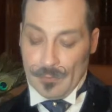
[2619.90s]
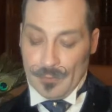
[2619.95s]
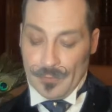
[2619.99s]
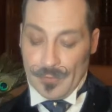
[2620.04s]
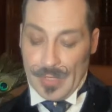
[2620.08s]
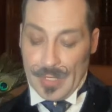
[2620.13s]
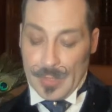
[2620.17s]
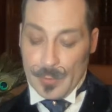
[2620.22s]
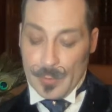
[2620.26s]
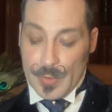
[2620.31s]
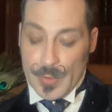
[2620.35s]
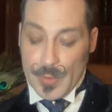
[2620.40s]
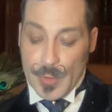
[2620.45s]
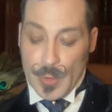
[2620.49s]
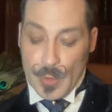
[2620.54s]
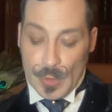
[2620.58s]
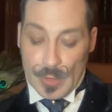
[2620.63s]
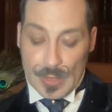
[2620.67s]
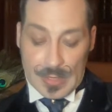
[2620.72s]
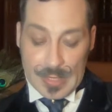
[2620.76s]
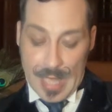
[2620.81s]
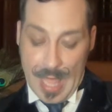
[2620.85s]
It was
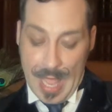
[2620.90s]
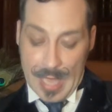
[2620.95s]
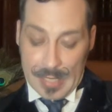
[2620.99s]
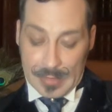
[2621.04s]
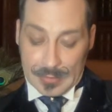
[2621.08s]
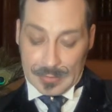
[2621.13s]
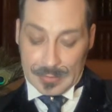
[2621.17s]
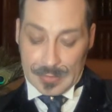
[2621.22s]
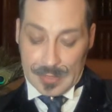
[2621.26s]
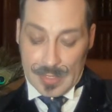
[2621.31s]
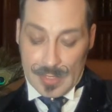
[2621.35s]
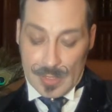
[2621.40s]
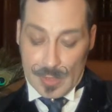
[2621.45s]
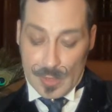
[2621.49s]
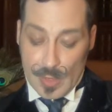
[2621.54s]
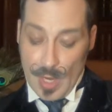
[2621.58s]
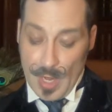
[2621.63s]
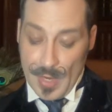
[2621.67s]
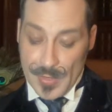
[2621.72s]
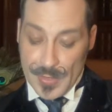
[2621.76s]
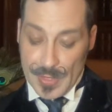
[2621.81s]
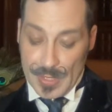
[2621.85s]
her last
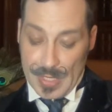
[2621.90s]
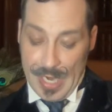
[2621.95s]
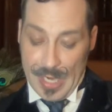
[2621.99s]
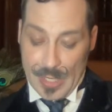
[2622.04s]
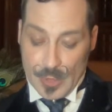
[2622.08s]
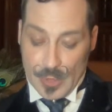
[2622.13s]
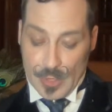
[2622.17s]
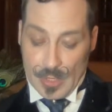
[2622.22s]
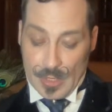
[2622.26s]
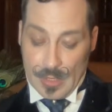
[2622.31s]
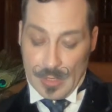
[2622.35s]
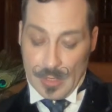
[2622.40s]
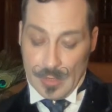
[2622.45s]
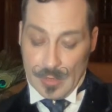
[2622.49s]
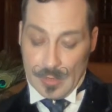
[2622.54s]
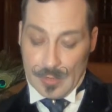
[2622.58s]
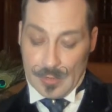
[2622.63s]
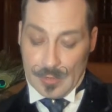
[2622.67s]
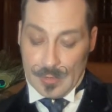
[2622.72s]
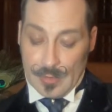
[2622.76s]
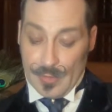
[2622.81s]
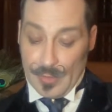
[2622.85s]
consolation.
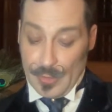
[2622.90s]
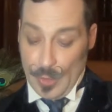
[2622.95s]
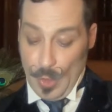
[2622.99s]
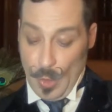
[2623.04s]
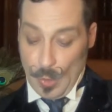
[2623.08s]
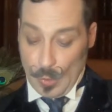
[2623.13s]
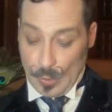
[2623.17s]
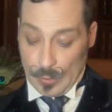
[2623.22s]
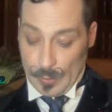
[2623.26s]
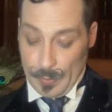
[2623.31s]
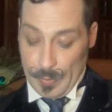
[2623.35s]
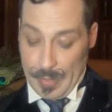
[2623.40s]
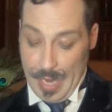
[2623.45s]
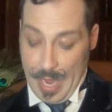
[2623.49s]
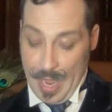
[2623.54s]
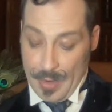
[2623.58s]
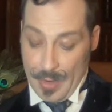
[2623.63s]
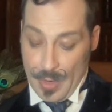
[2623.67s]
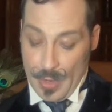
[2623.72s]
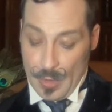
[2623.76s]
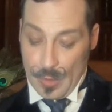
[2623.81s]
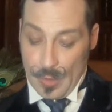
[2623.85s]
The old
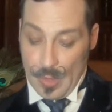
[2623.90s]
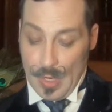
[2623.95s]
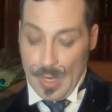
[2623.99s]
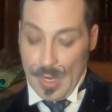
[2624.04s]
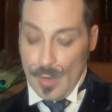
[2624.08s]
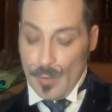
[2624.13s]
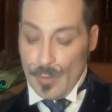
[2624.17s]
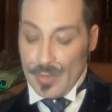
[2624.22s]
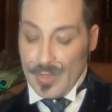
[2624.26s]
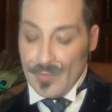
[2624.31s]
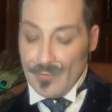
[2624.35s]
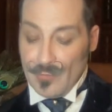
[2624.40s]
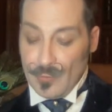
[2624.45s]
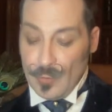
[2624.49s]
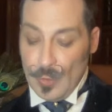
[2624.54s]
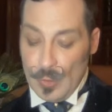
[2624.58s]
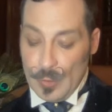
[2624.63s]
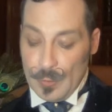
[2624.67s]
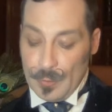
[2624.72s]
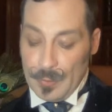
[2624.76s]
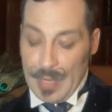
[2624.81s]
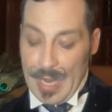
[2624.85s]
piano, with a
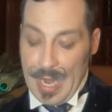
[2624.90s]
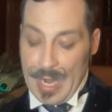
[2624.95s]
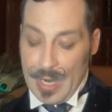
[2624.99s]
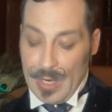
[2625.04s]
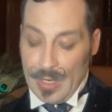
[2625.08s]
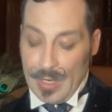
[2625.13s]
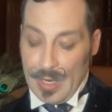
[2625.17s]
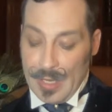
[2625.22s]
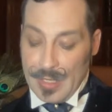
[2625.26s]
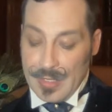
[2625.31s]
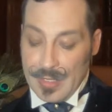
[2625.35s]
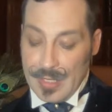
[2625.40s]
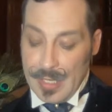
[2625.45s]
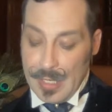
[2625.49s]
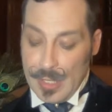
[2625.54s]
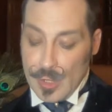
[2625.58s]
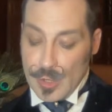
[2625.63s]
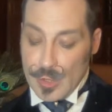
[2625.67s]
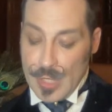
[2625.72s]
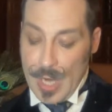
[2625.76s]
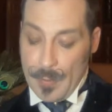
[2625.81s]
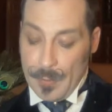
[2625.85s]
flute player and
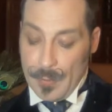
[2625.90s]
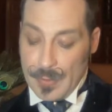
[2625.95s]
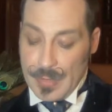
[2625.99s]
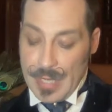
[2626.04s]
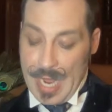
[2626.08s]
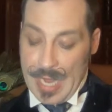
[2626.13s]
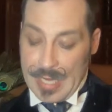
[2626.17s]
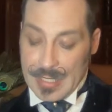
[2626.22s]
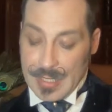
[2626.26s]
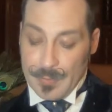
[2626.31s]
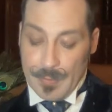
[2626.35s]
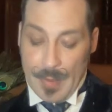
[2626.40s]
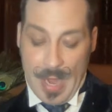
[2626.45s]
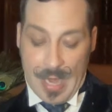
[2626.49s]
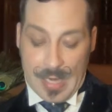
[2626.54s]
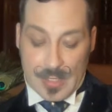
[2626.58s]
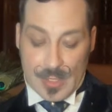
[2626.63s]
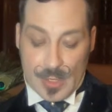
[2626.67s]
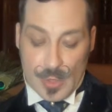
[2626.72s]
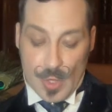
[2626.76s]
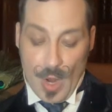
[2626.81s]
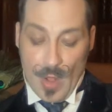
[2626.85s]
shepherdess
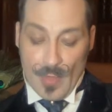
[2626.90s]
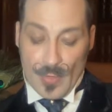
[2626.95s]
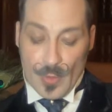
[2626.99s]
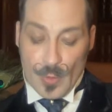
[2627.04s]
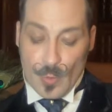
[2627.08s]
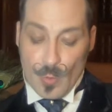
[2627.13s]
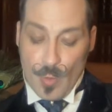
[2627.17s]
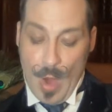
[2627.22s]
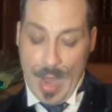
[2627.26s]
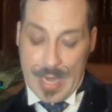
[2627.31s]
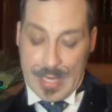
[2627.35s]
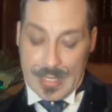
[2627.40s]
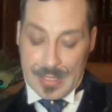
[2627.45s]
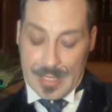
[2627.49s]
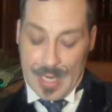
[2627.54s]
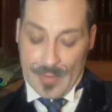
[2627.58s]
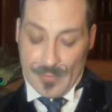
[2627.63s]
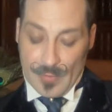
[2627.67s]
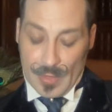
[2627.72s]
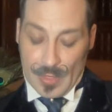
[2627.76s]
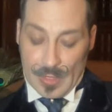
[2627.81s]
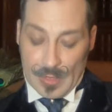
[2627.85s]
painted on the white
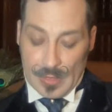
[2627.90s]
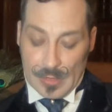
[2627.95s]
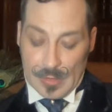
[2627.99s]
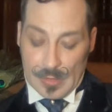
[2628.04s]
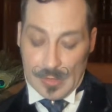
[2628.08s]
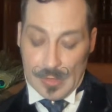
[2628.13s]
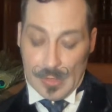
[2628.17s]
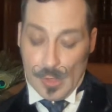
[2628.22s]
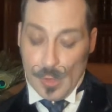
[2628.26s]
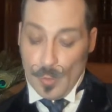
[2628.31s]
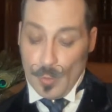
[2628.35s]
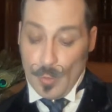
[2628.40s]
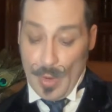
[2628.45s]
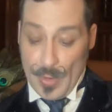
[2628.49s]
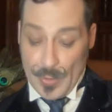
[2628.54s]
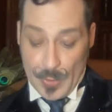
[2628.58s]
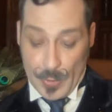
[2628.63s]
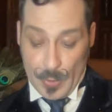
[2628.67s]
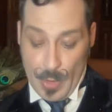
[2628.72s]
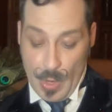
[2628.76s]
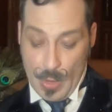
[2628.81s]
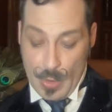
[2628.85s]
cover,
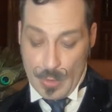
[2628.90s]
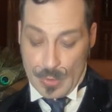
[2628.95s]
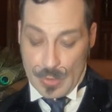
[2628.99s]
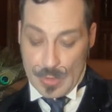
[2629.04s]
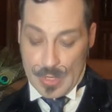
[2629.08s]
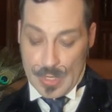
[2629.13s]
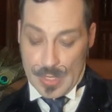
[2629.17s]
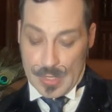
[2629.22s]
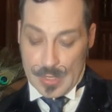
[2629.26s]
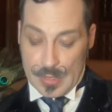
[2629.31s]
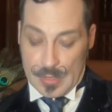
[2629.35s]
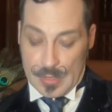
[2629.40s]
was her own.